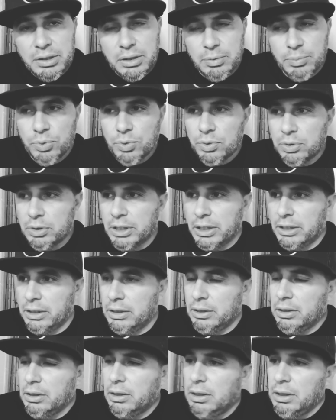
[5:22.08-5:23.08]
some dog
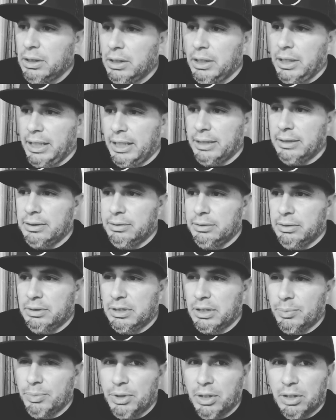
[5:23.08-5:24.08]
trainers, they get a little
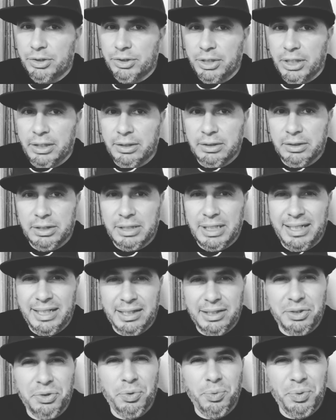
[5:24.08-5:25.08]
weird and they say weird
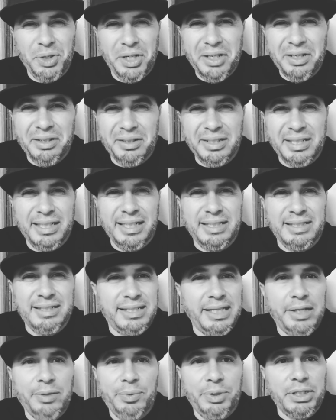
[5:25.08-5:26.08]
things, or they want you to do
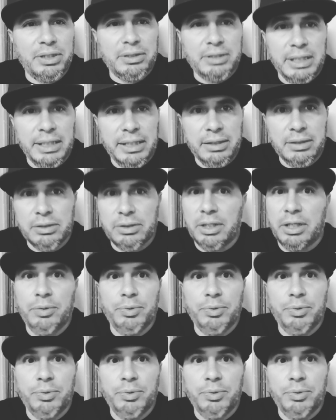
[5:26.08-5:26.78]
weird things.